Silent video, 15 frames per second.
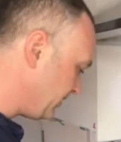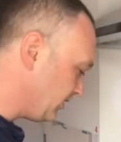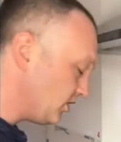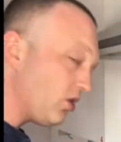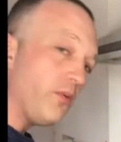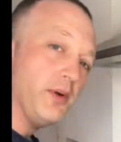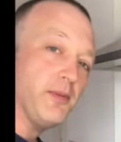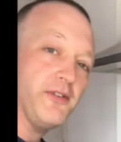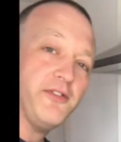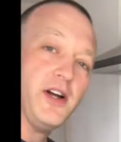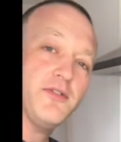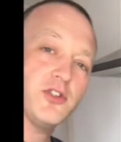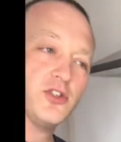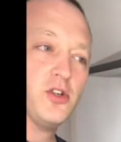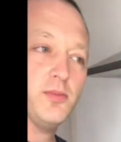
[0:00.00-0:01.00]
Got Probably my
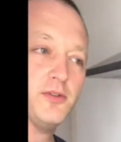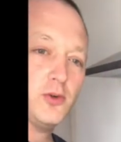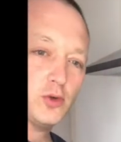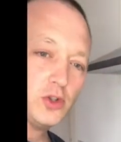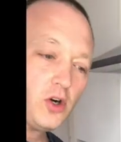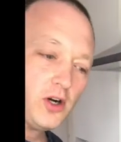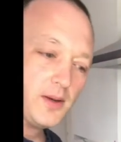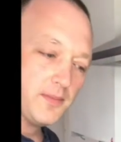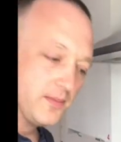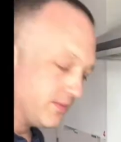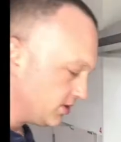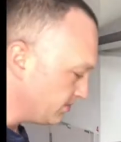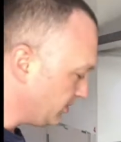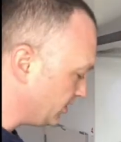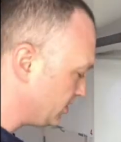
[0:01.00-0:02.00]
favourite soup of all time,
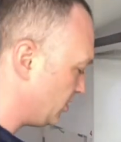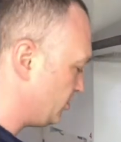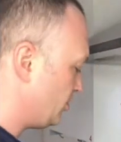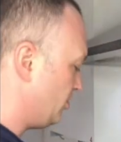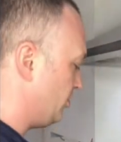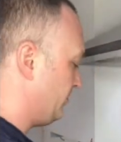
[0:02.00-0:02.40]
tomato soup.